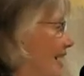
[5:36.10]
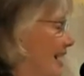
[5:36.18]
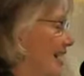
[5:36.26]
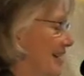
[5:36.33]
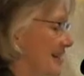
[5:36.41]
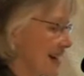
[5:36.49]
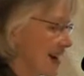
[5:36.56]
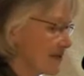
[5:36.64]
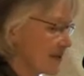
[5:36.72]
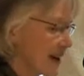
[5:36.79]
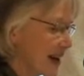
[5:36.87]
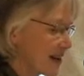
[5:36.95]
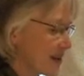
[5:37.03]
And I've
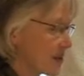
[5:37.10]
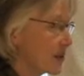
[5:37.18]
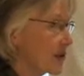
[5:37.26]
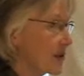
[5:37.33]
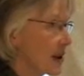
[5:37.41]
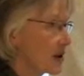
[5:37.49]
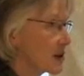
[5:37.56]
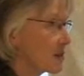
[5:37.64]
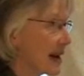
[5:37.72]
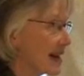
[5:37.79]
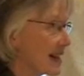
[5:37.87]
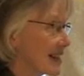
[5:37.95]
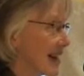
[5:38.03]
read through those
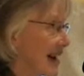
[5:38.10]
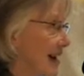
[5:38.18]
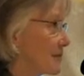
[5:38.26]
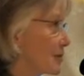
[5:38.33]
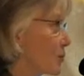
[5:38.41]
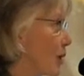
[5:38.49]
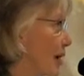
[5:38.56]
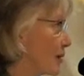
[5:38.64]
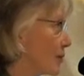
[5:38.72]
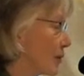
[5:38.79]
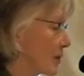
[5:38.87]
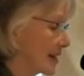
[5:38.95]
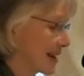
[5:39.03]
many times,
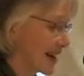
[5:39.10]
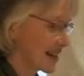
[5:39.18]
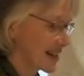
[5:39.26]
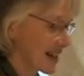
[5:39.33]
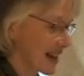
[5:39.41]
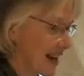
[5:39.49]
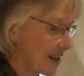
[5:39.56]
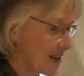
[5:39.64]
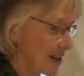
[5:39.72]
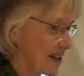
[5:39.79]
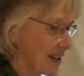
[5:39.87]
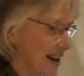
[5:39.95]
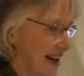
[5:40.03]
one, putting it
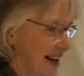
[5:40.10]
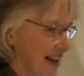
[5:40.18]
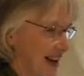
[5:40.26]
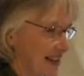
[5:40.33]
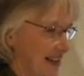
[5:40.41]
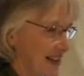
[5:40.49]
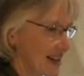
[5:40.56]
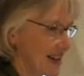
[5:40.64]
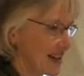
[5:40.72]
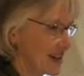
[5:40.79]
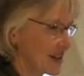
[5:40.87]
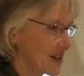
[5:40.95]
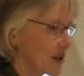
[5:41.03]
together, and
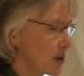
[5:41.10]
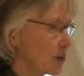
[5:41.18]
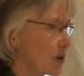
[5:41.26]
two,